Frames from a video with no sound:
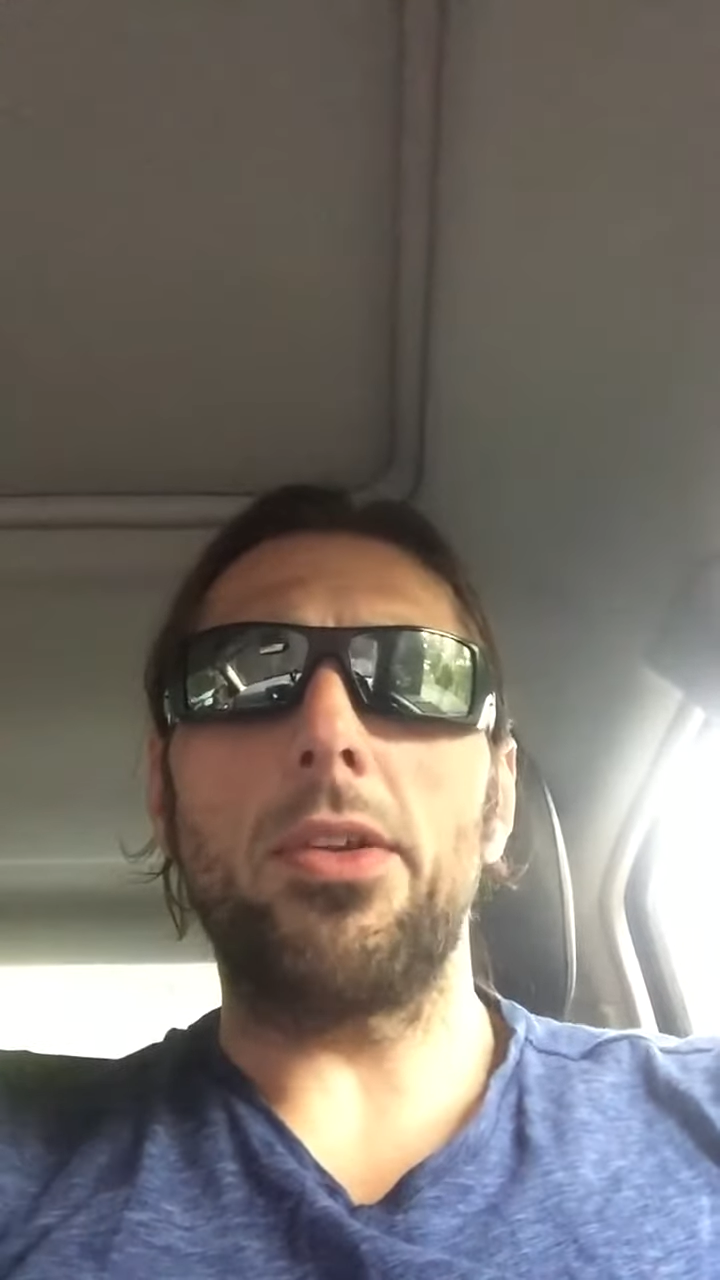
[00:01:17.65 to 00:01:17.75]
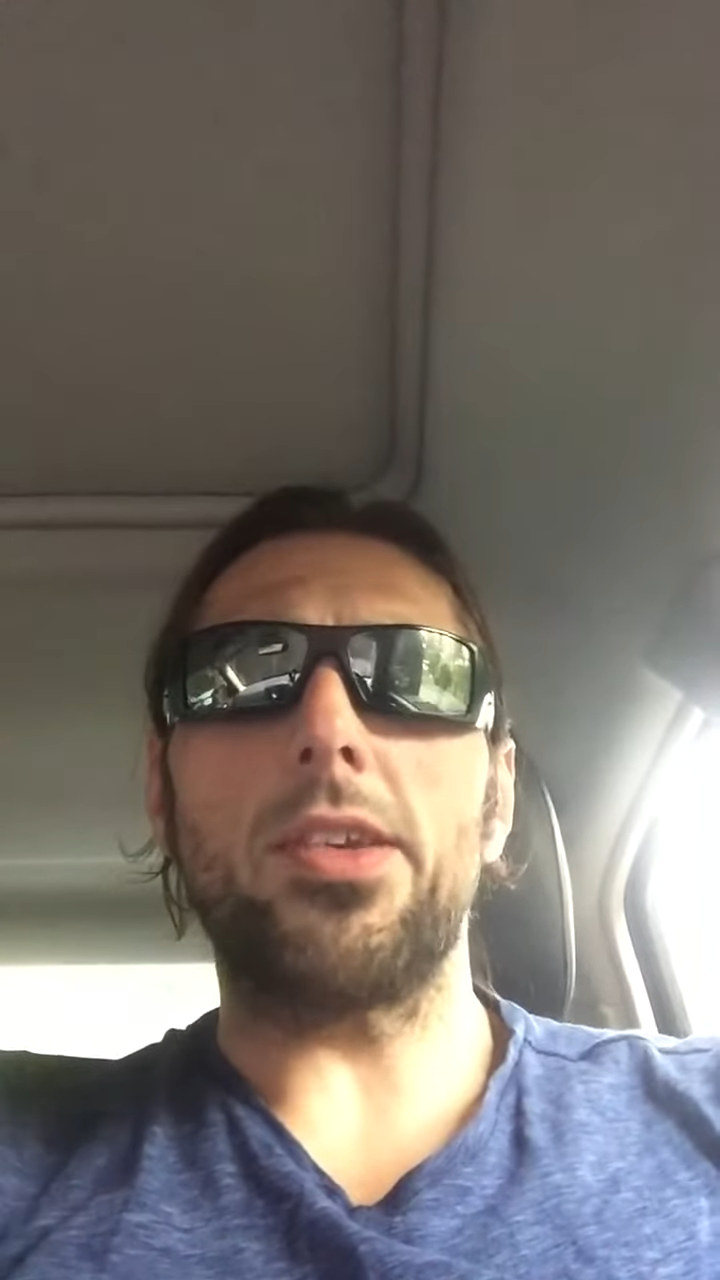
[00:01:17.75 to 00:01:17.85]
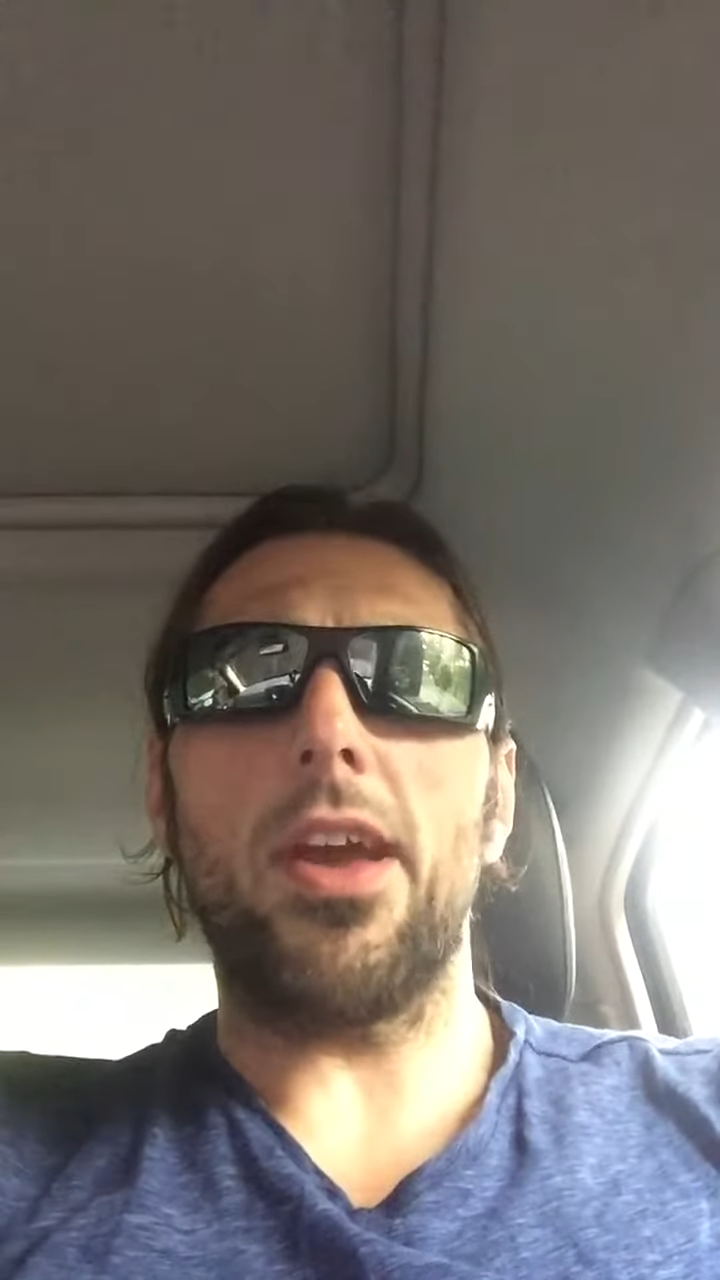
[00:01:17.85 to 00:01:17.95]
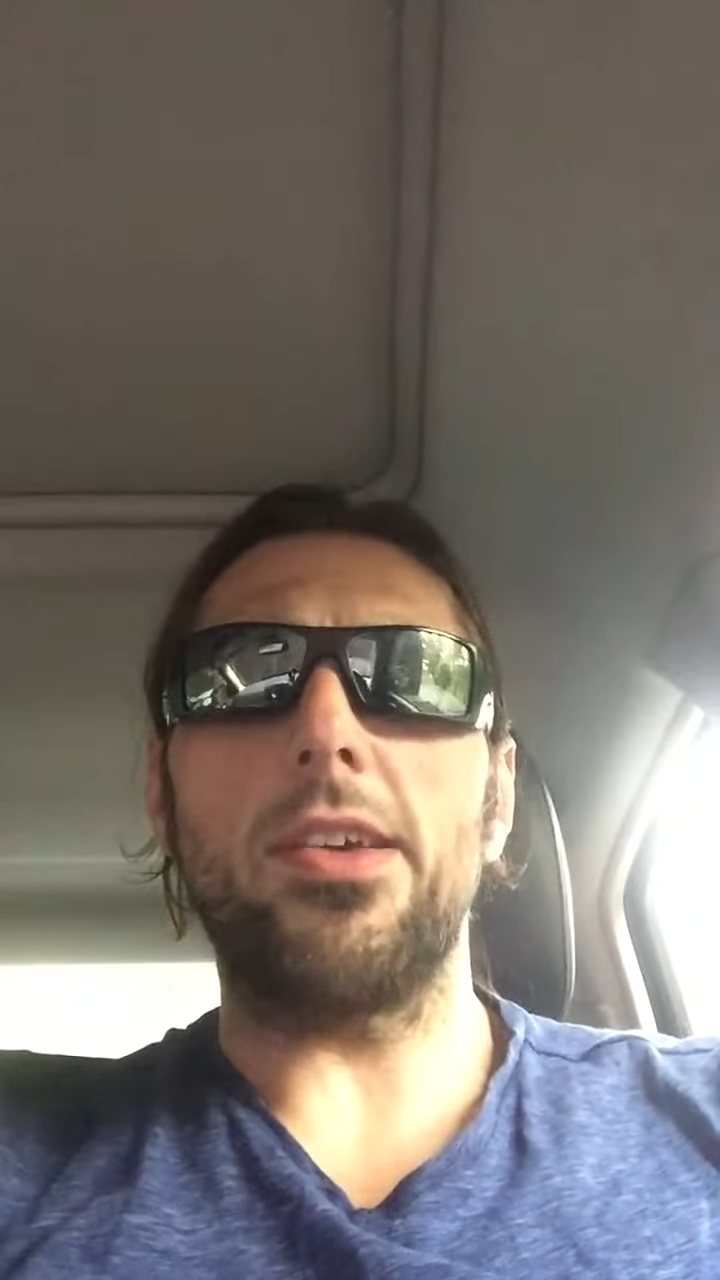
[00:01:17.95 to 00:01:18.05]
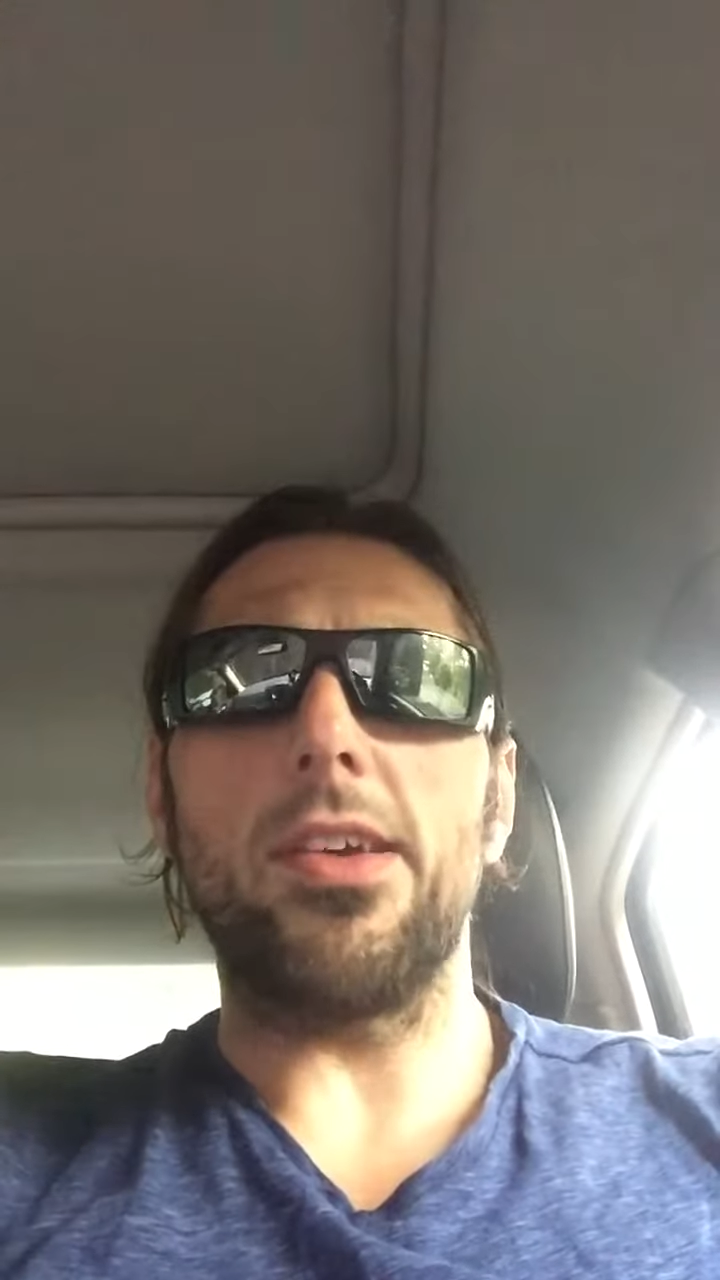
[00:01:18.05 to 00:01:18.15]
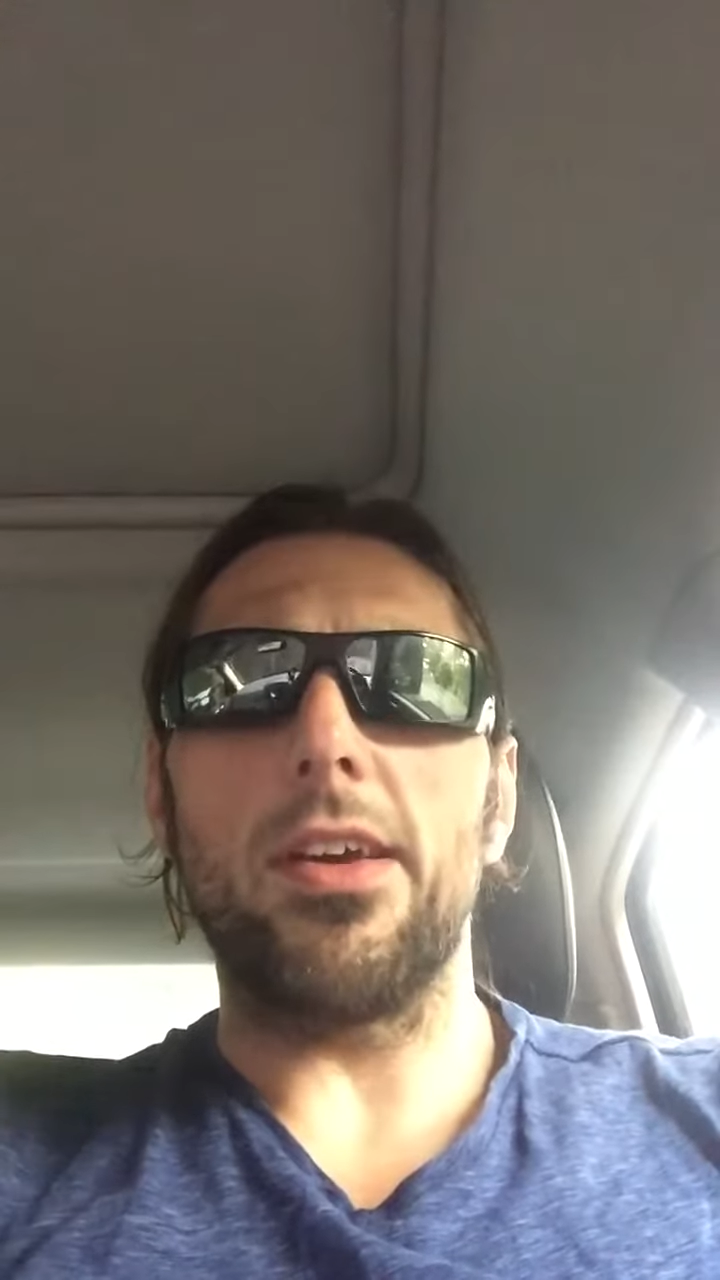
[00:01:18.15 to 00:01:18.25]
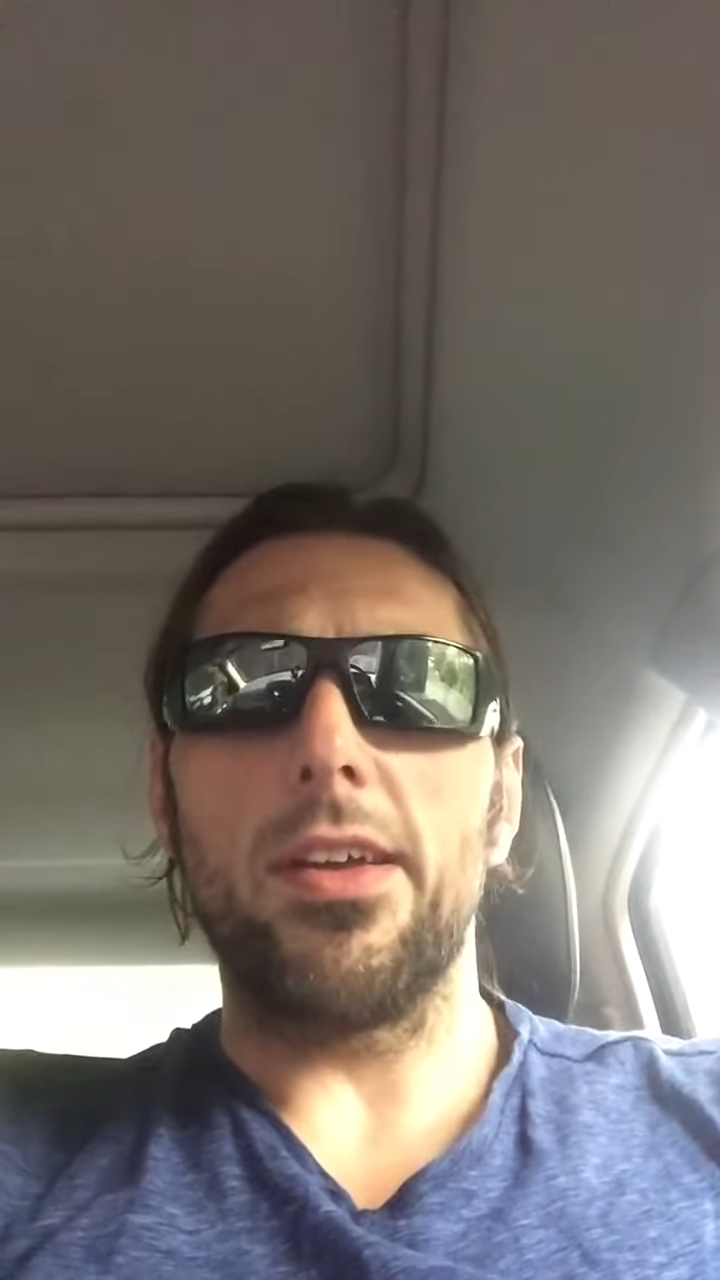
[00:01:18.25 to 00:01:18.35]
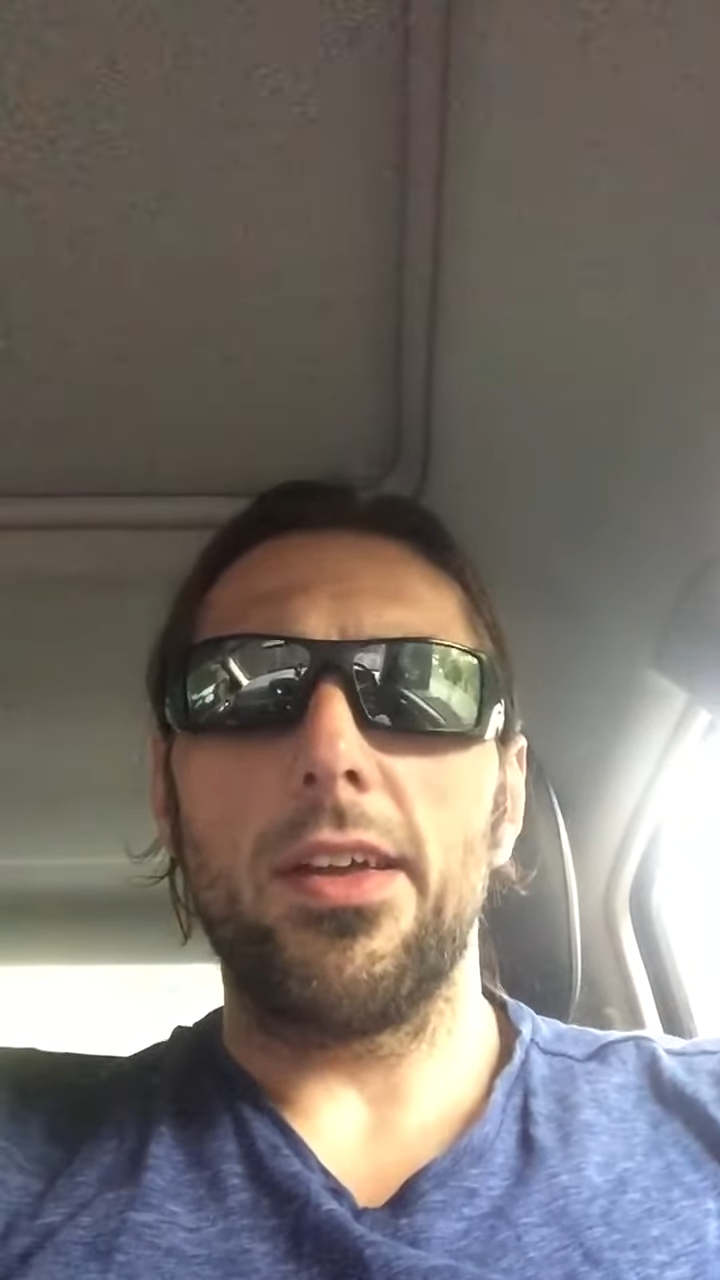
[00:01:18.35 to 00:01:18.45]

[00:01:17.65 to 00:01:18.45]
chase you.